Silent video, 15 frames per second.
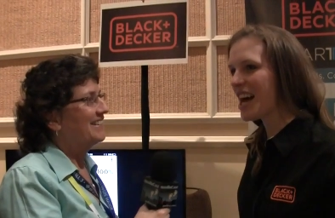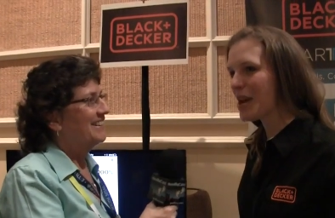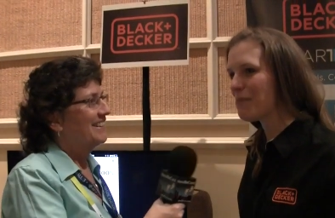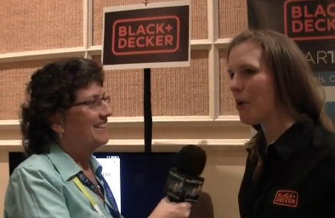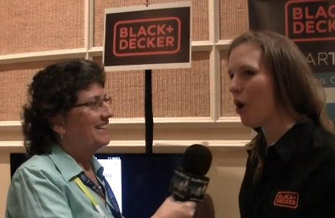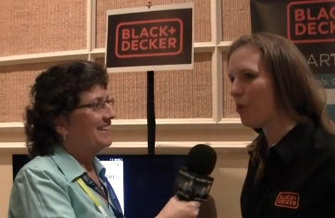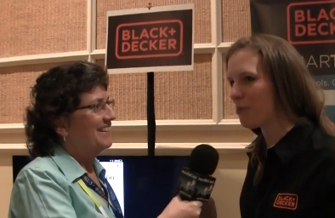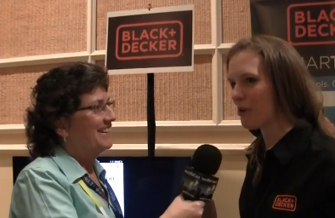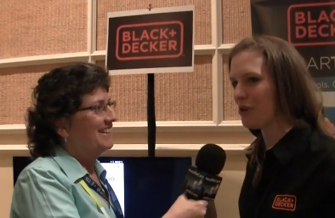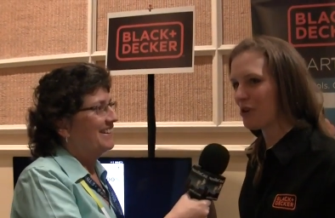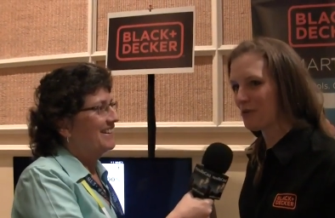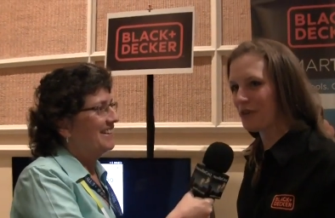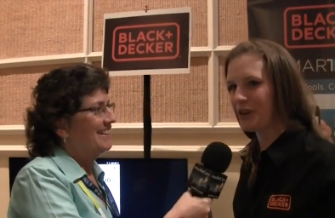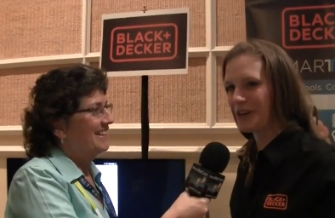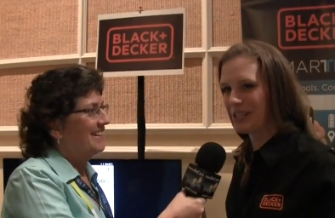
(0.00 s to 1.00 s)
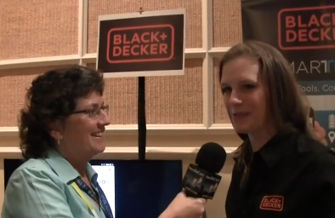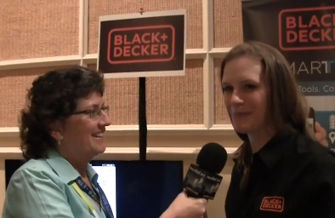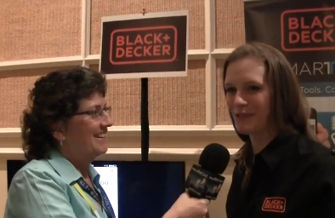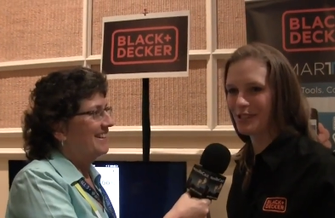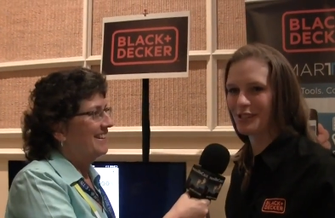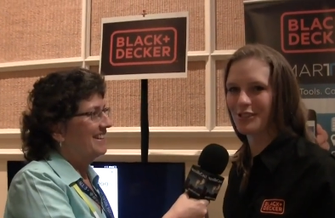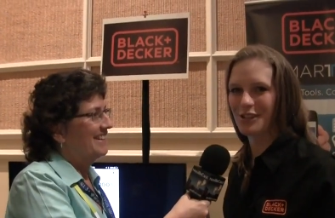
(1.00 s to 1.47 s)
Speaker 1: yeah. got a pole pruner for
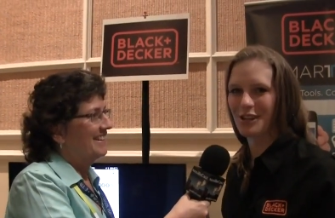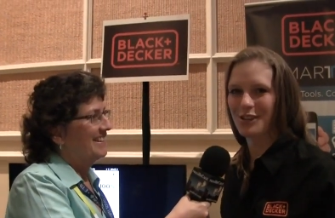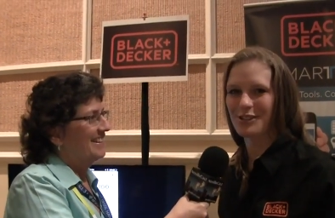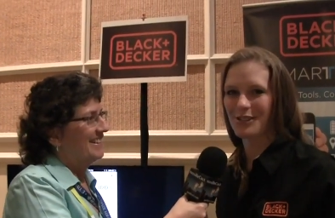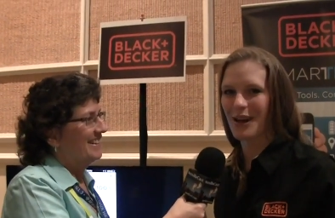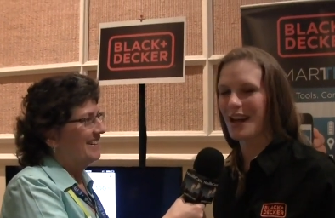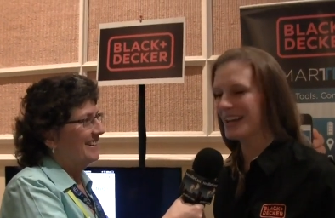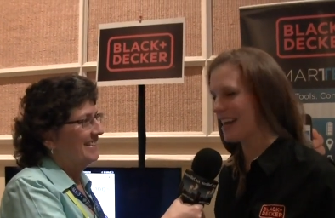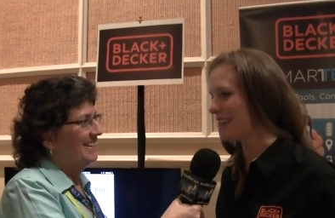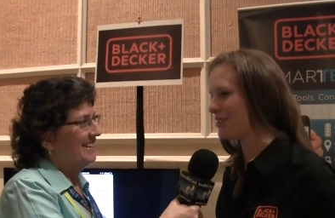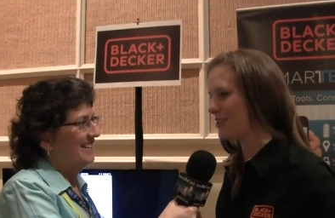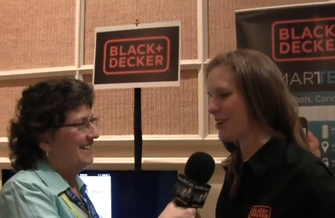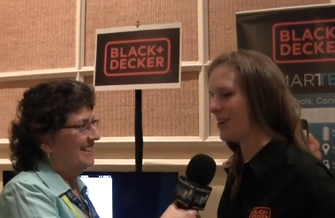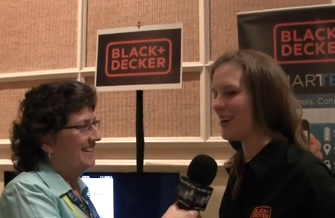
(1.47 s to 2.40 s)
Christmas this year, so I get you.